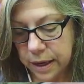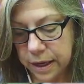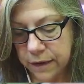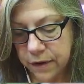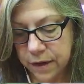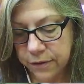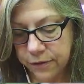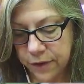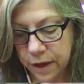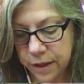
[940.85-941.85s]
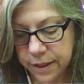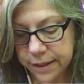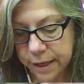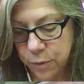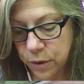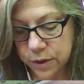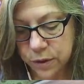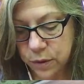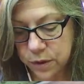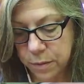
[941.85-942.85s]
Even if the same person
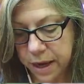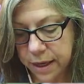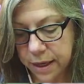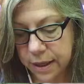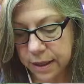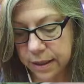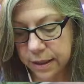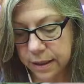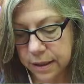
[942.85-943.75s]
was making